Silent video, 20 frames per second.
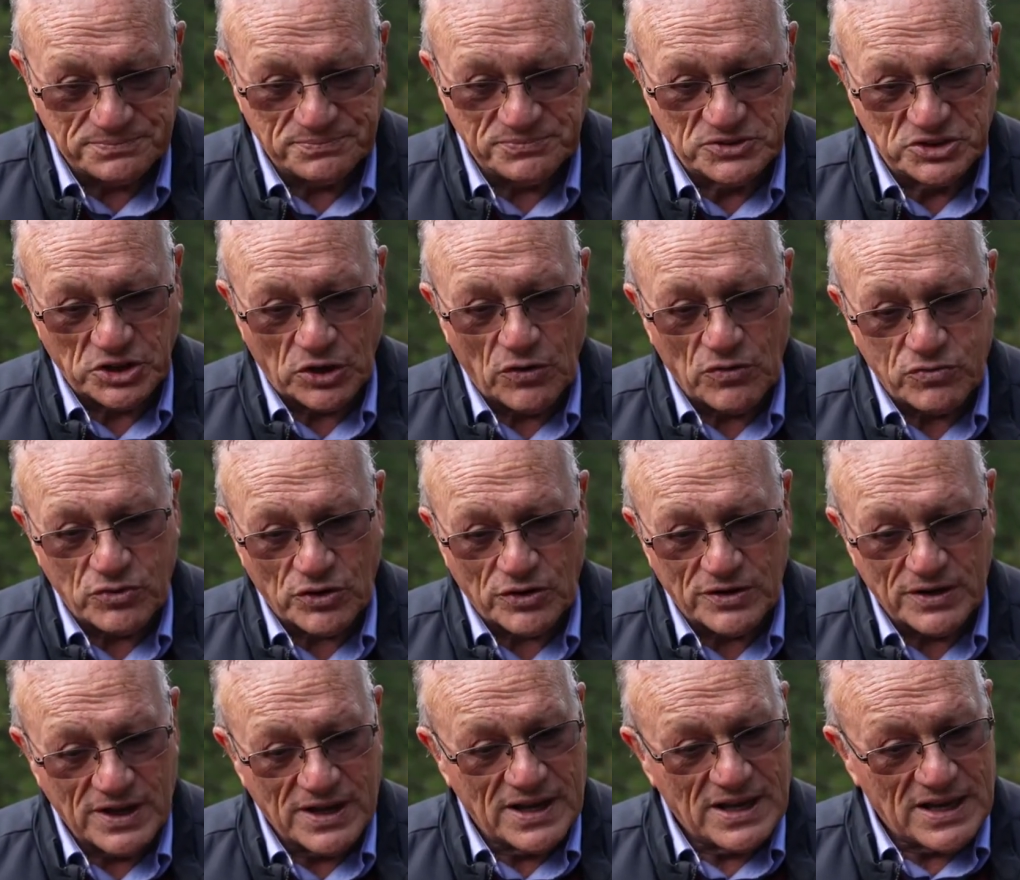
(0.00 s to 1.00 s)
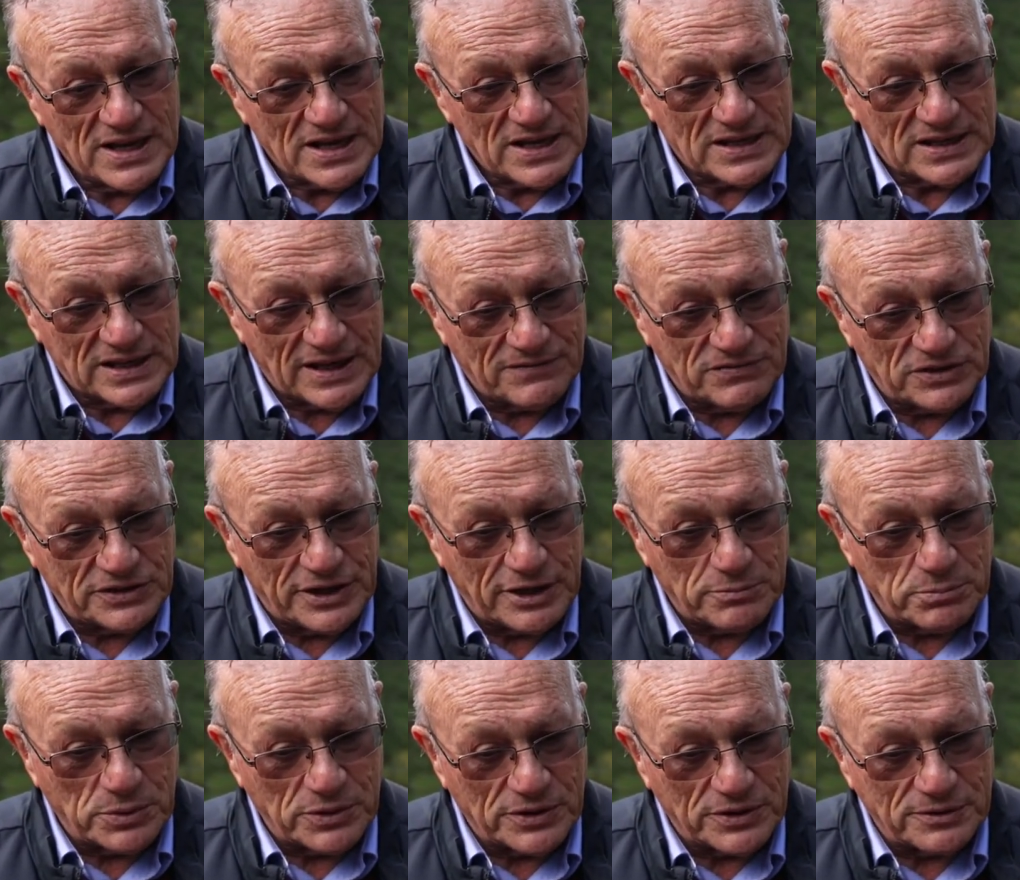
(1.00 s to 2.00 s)
So for level
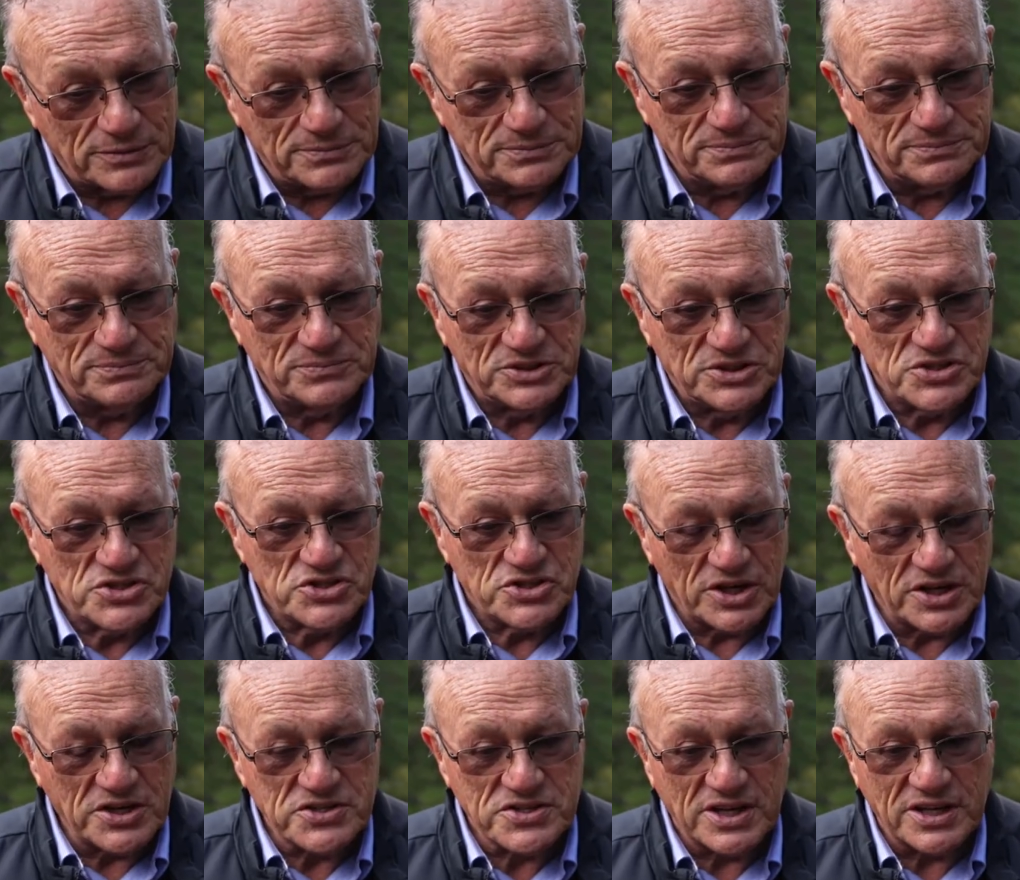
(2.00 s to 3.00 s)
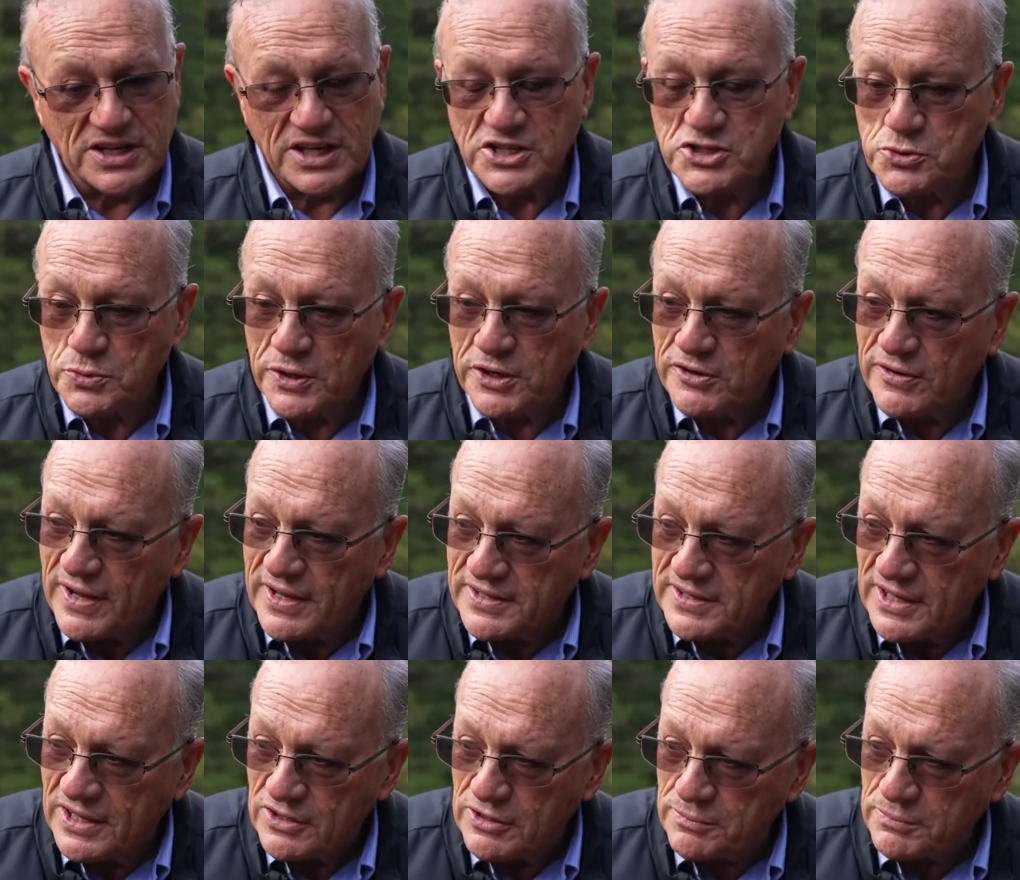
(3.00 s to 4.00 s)
number 6, I guess we are at
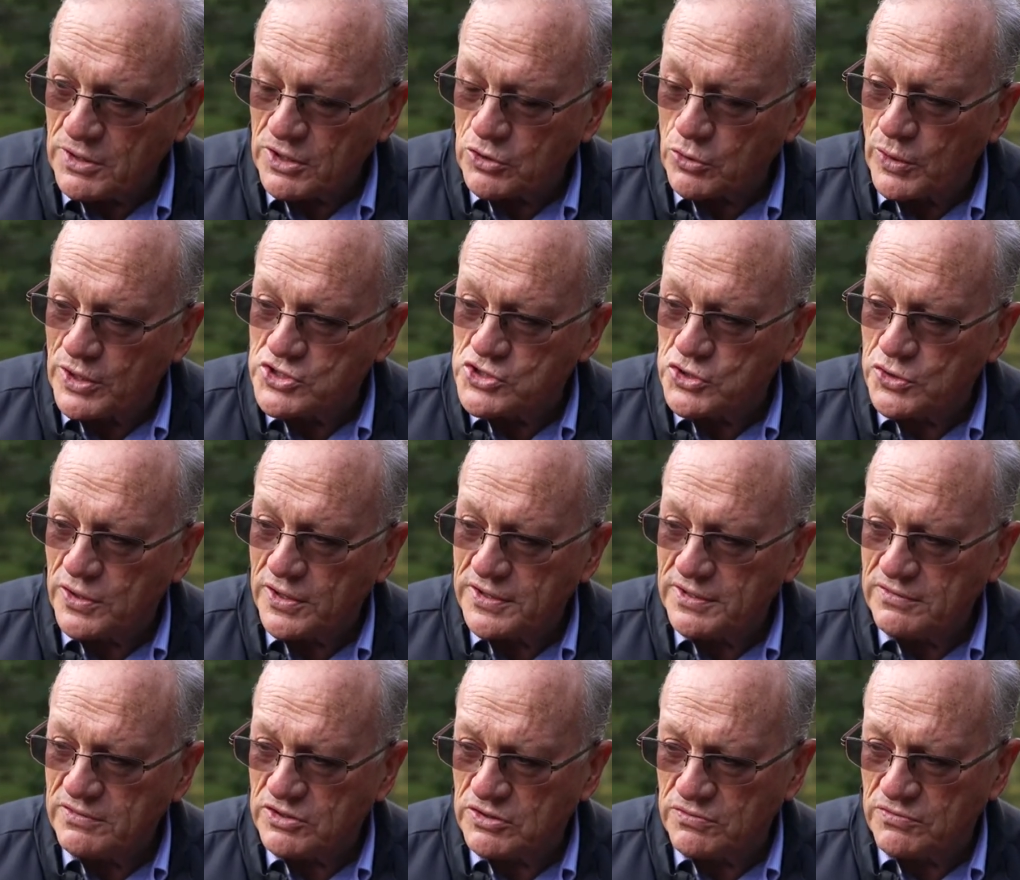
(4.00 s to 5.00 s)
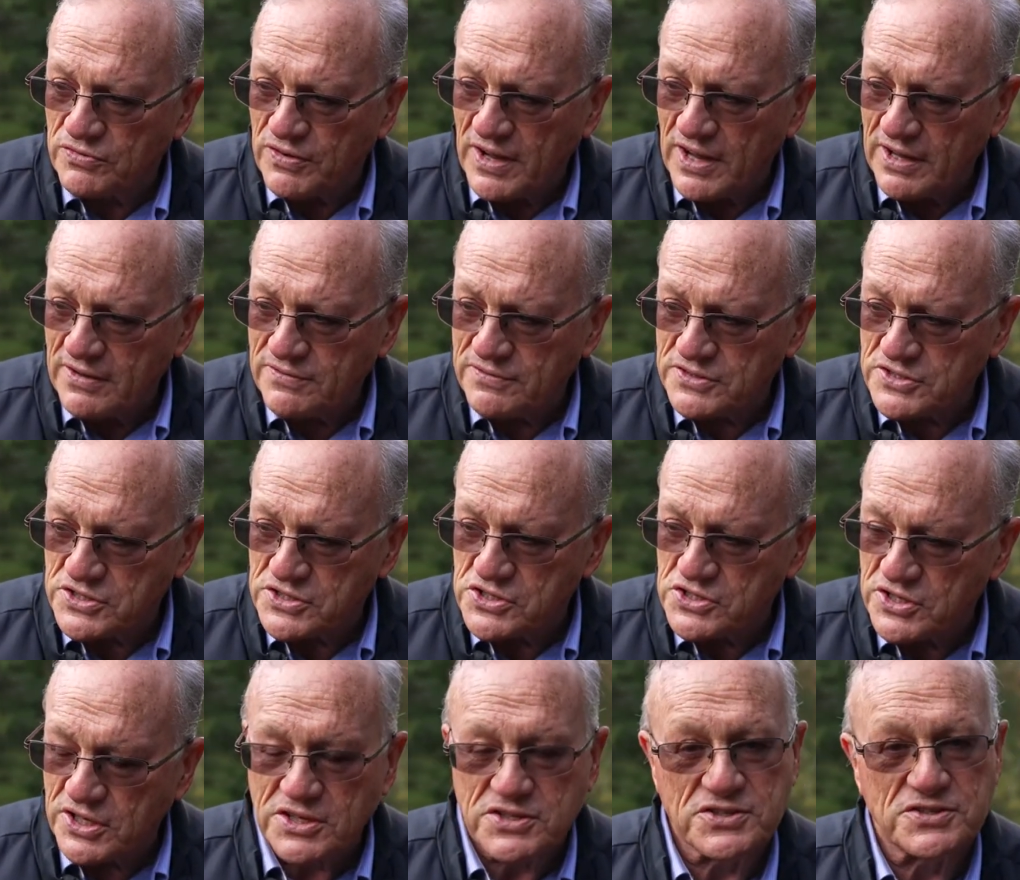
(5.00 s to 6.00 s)
now. I'm not quite sure. I think it's 5. Is it
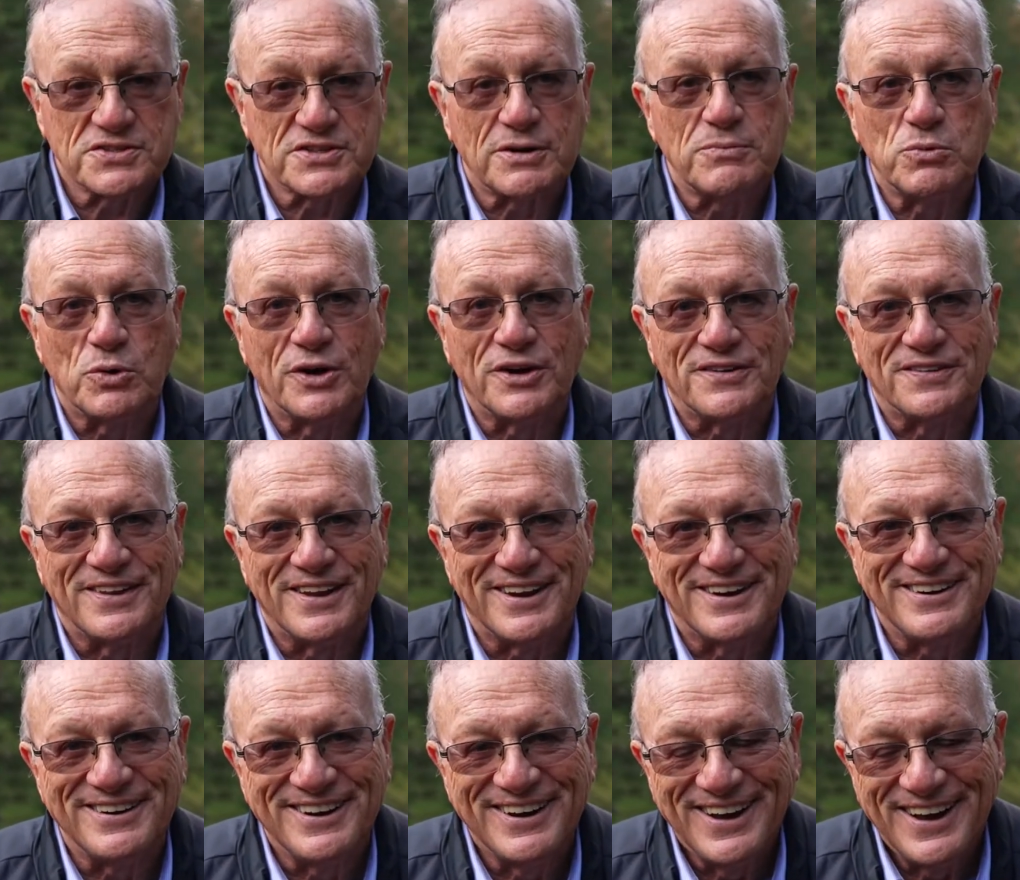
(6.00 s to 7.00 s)
6? Somewhere in there.